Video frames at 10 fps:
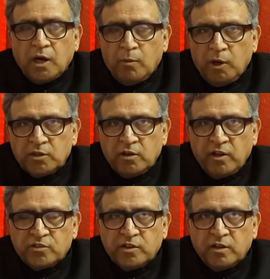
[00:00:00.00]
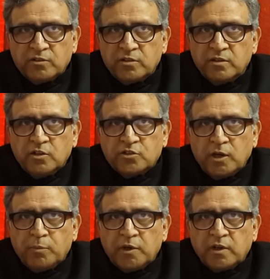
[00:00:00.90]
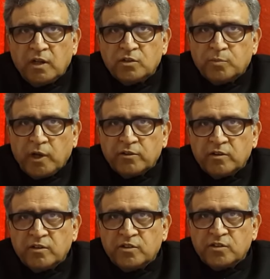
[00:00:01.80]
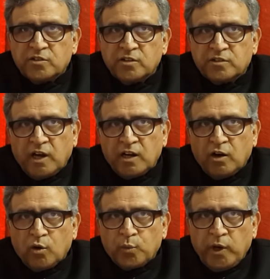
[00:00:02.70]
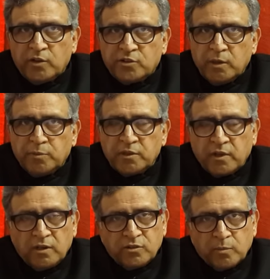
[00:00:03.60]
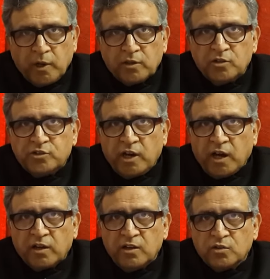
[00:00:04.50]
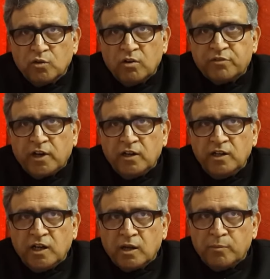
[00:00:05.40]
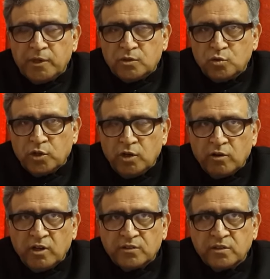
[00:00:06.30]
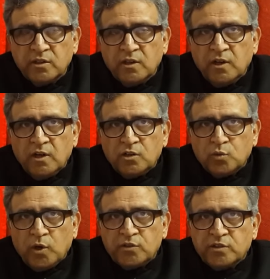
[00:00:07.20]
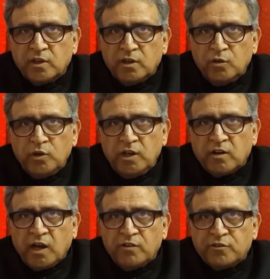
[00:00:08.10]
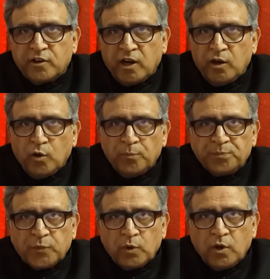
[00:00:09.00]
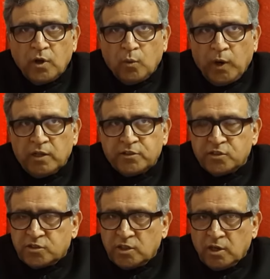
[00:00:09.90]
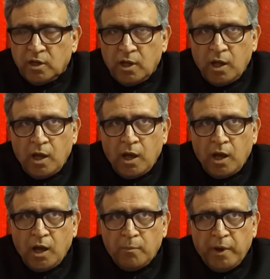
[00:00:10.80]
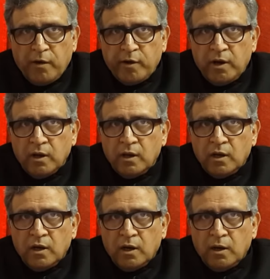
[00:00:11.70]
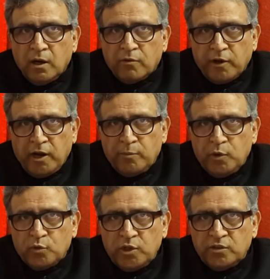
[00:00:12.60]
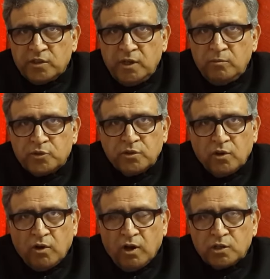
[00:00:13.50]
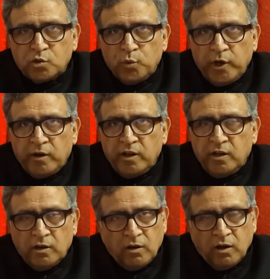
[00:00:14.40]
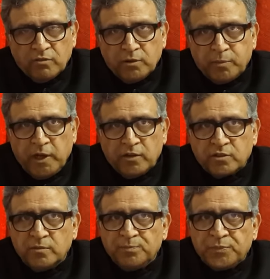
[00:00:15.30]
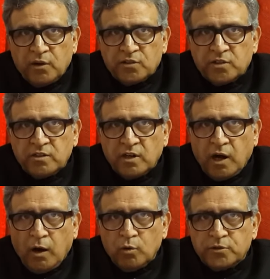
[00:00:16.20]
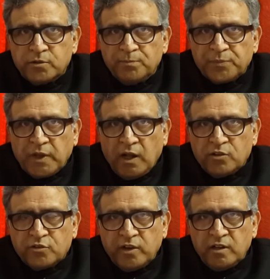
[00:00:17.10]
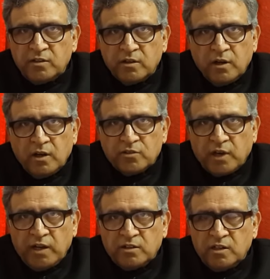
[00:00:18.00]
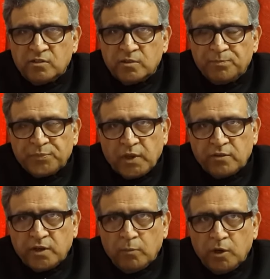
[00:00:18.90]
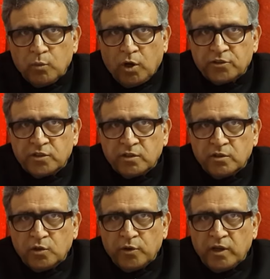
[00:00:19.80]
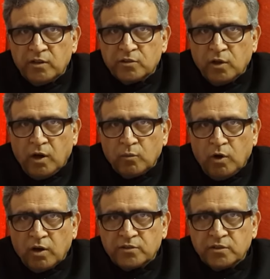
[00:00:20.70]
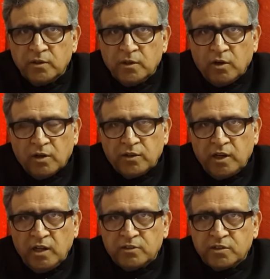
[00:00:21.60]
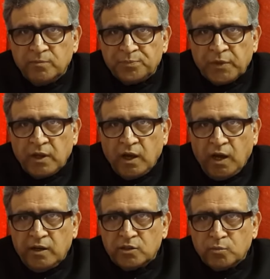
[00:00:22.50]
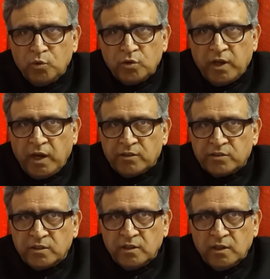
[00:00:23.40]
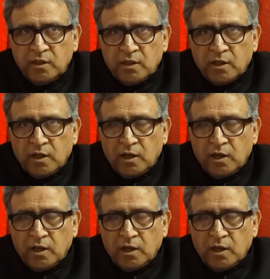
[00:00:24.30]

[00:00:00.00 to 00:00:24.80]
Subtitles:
Among the residents, the Stapletons' brother and sister stand out, where Stapleton's brother Jack is over-friendly and a bit too curious towards the newly arrived trio, while sister Beryl, a rare beauty, seems all too weary of the place. Distant howls and strange sightings trouble Watson during his long walks on the hills, and his mood gets